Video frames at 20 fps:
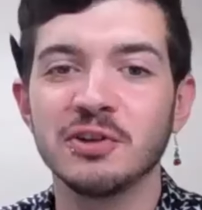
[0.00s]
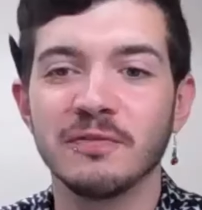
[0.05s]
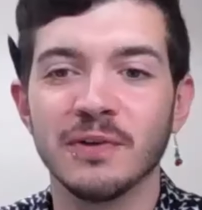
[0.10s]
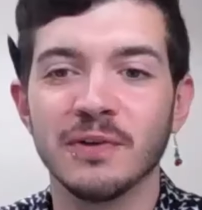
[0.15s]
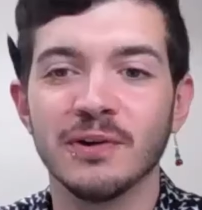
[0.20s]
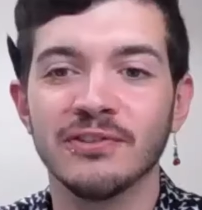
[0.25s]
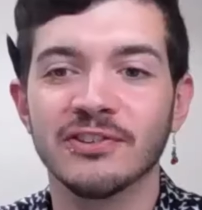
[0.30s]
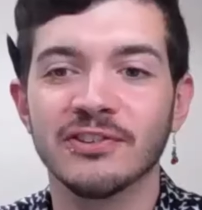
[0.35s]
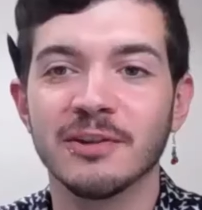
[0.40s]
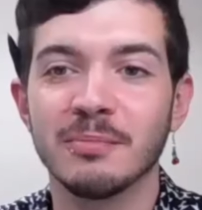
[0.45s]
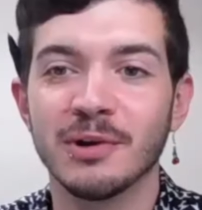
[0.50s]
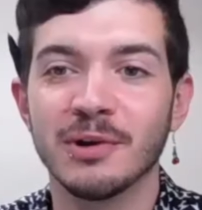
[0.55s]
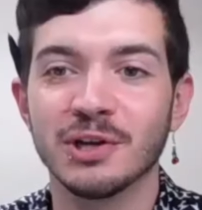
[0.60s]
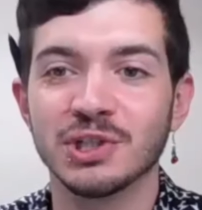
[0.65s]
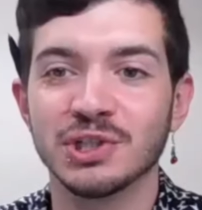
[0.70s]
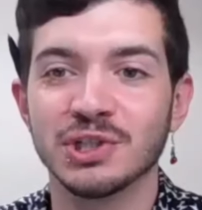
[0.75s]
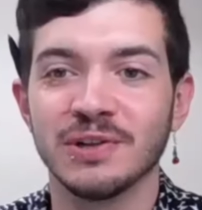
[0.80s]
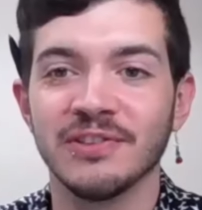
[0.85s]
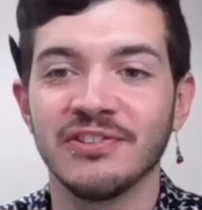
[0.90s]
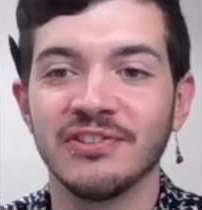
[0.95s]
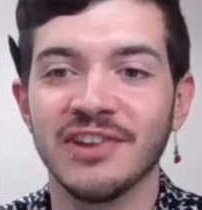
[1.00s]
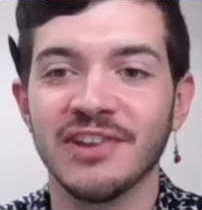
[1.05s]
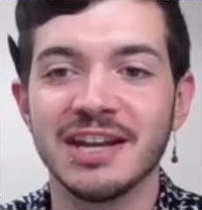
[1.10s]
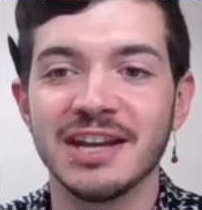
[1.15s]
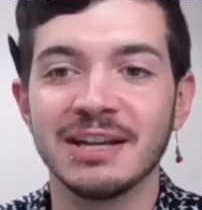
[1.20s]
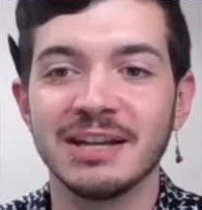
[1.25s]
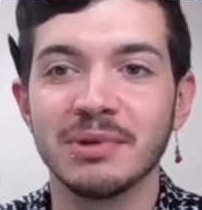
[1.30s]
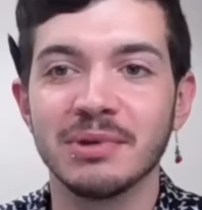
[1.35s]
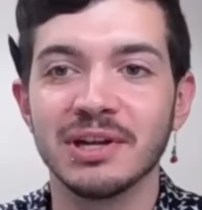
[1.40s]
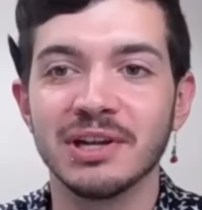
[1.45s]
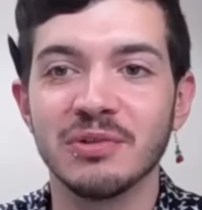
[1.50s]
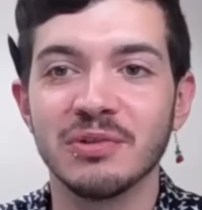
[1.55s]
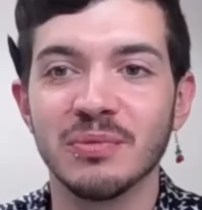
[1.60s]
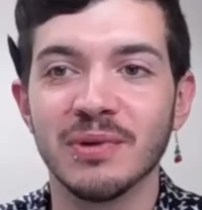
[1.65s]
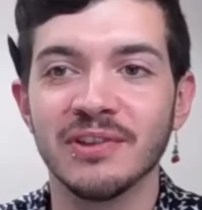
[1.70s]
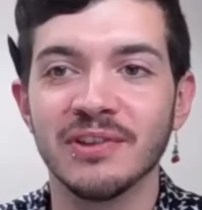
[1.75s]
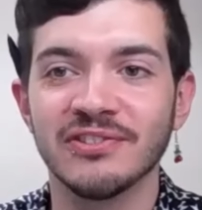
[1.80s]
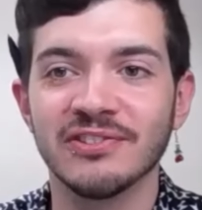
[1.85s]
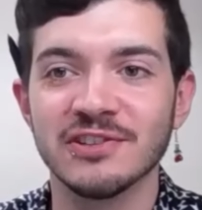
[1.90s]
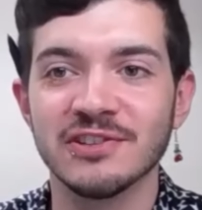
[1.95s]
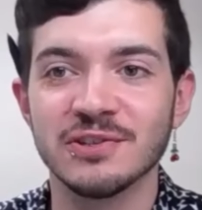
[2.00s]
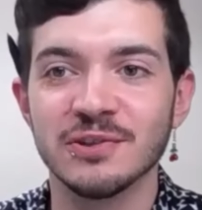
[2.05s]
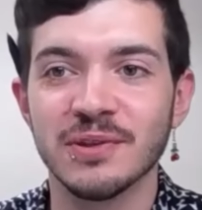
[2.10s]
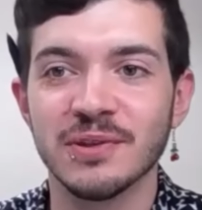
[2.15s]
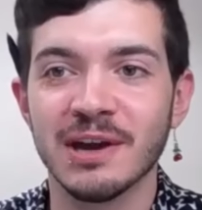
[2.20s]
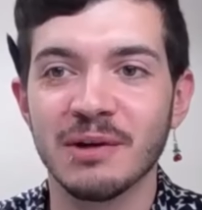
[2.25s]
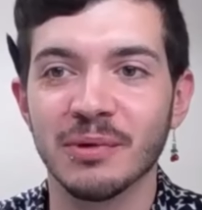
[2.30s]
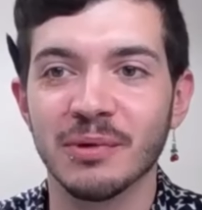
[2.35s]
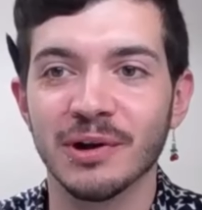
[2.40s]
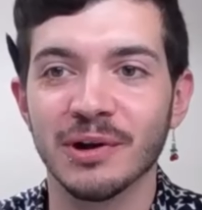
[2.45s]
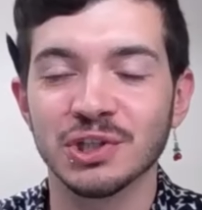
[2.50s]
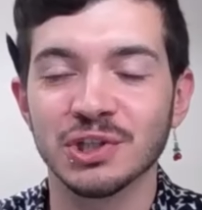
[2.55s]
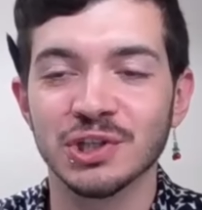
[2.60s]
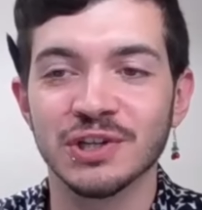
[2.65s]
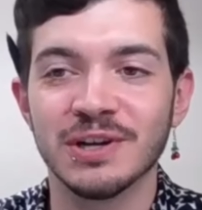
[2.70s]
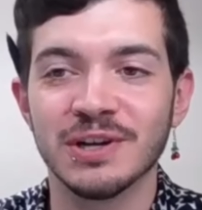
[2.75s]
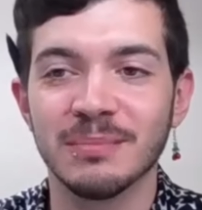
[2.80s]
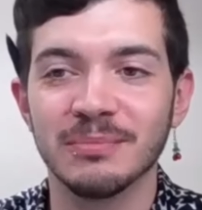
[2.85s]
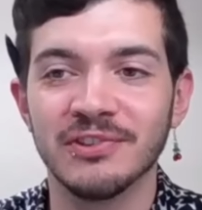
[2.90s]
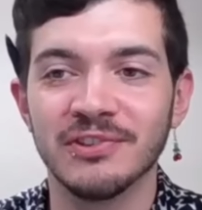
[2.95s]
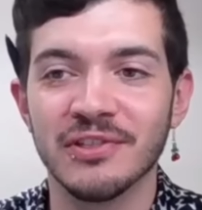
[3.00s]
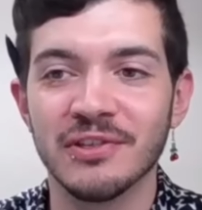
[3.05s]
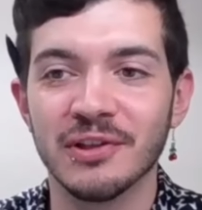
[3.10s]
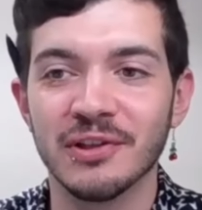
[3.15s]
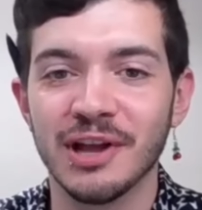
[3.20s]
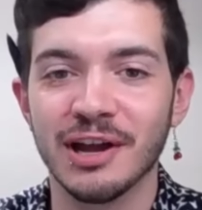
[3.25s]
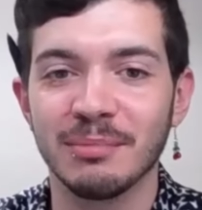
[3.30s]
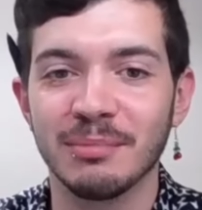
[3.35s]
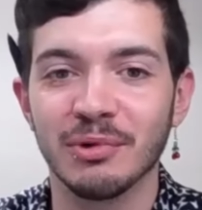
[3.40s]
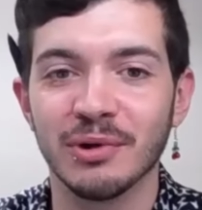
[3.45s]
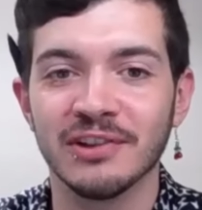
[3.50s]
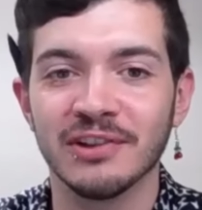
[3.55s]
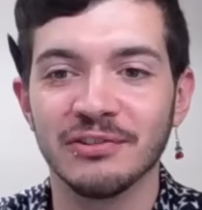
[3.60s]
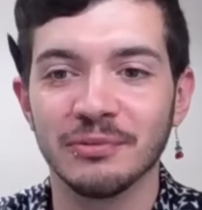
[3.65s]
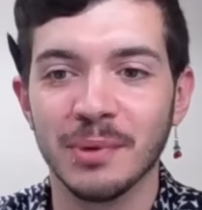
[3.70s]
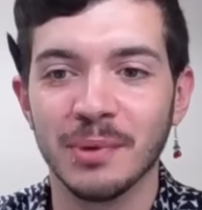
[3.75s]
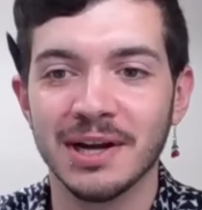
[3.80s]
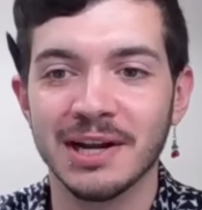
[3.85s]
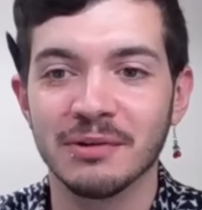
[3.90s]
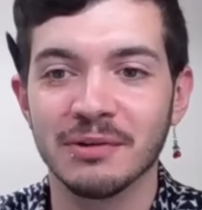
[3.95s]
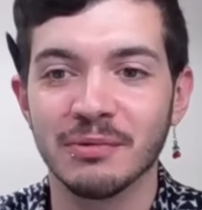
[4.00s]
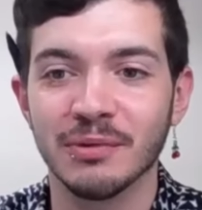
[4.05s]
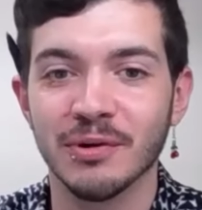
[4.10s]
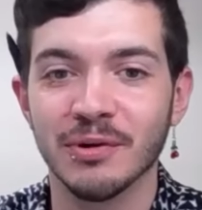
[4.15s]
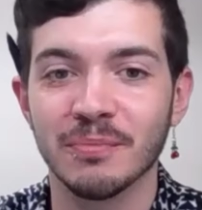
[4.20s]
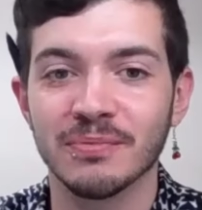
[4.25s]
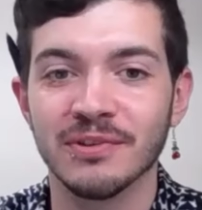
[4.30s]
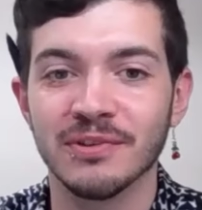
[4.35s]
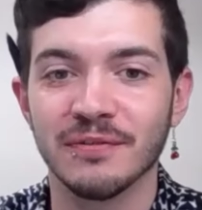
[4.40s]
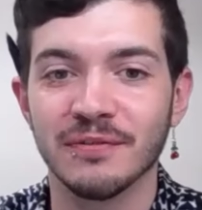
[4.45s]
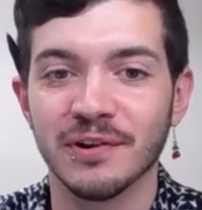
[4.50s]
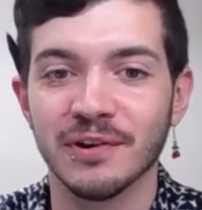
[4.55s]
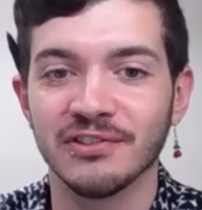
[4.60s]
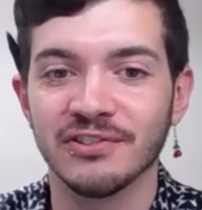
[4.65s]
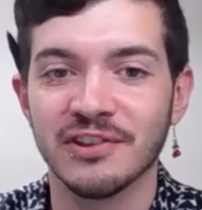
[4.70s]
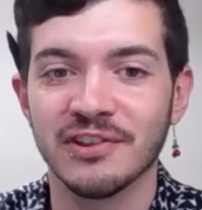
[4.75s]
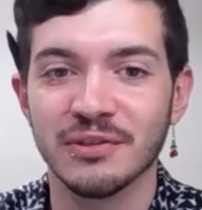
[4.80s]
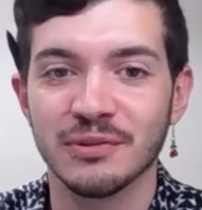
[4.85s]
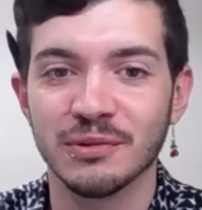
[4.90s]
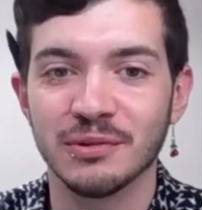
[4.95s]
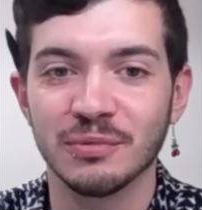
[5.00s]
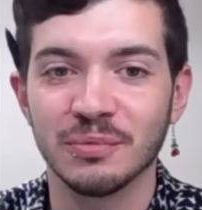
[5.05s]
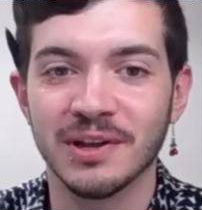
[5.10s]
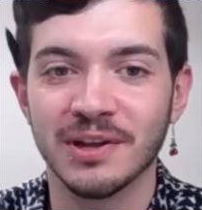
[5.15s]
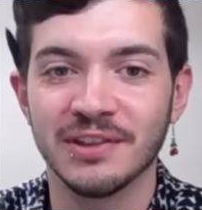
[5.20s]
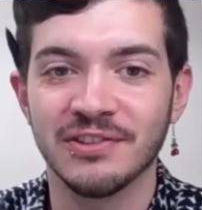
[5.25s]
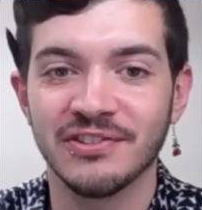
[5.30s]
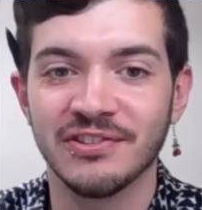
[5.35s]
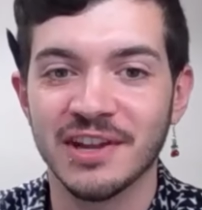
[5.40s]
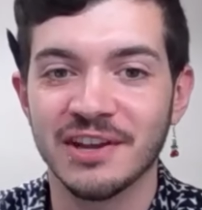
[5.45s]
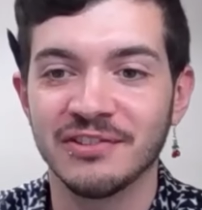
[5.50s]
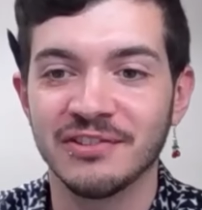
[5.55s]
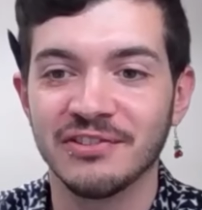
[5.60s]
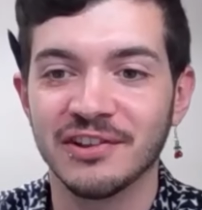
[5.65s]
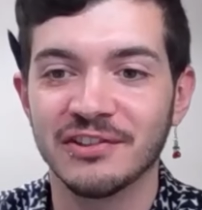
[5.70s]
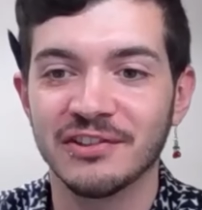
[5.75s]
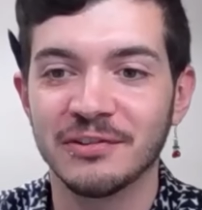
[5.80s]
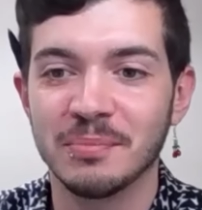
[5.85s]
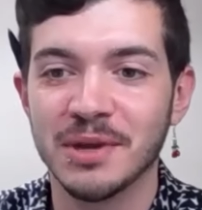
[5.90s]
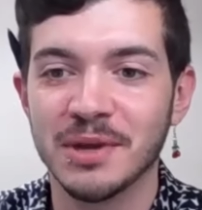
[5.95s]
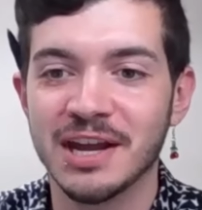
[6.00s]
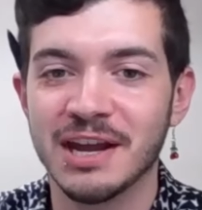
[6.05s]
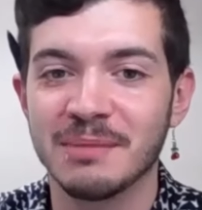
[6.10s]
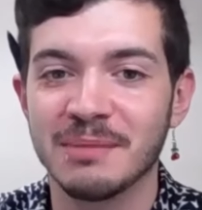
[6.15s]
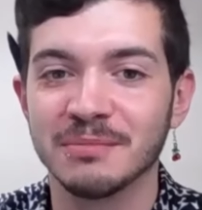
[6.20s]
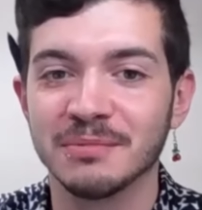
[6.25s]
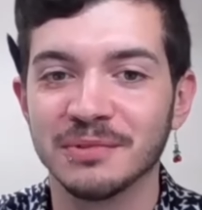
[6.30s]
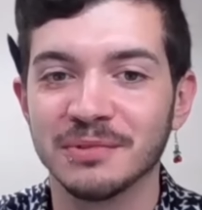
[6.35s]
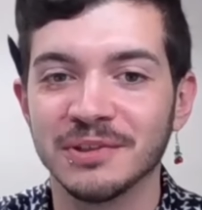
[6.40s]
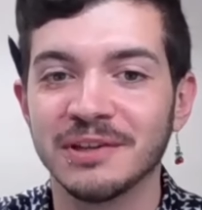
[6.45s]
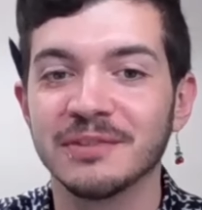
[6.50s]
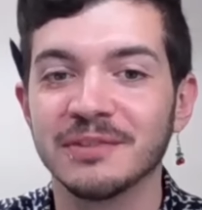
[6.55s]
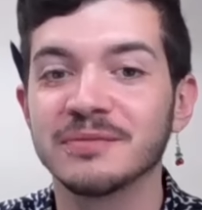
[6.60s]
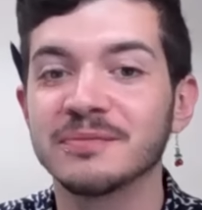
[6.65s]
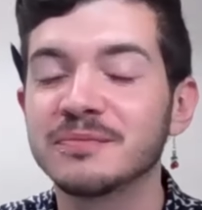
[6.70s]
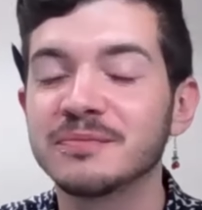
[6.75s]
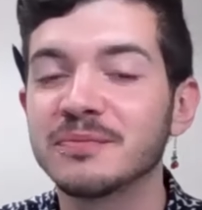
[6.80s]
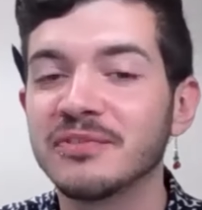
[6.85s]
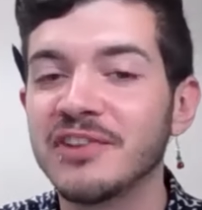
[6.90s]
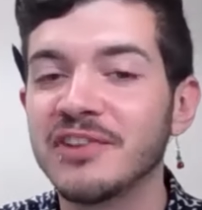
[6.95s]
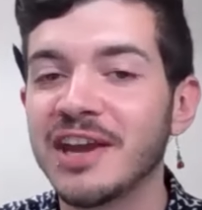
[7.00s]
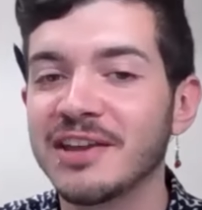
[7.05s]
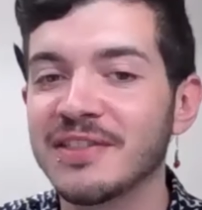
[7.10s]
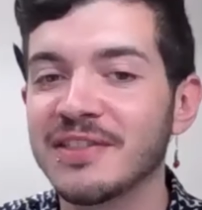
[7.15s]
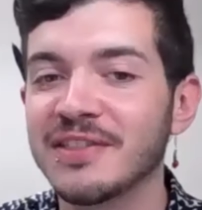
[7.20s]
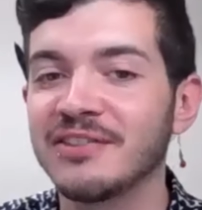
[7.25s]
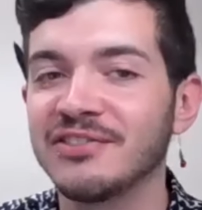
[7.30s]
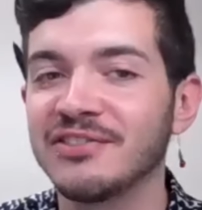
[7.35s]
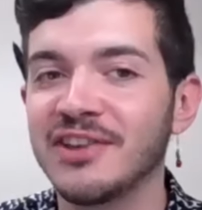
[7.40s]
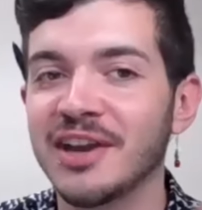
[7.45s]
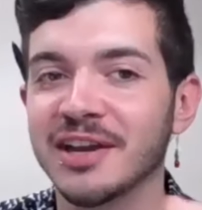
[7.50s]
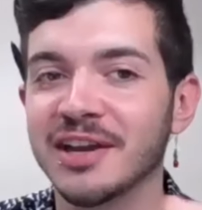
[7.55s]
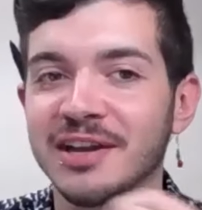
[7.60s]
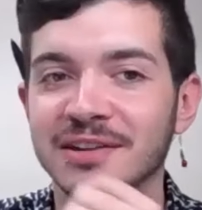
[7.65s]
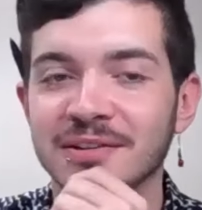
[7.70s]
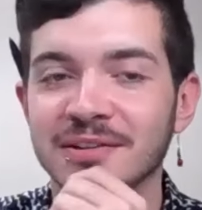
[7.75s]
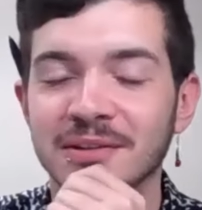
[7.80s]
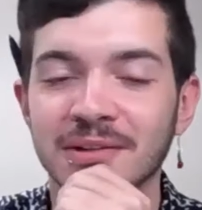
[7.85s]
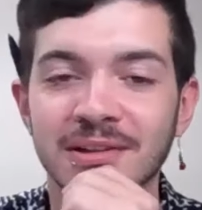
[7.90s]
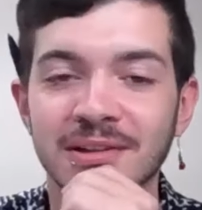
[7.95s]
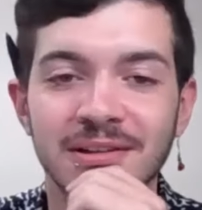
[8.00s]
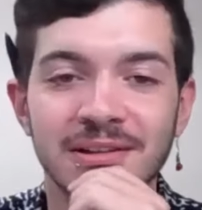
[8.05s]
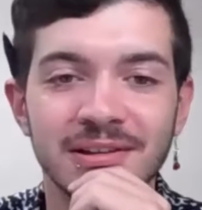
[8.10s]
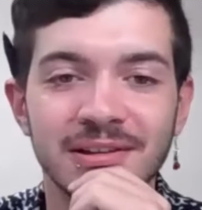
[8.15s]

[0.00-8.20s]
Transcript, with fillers: on your first commercial and say anybody who wants to do that work should come to the library's writing group the first and third Wednesday at six p m I'll take that second.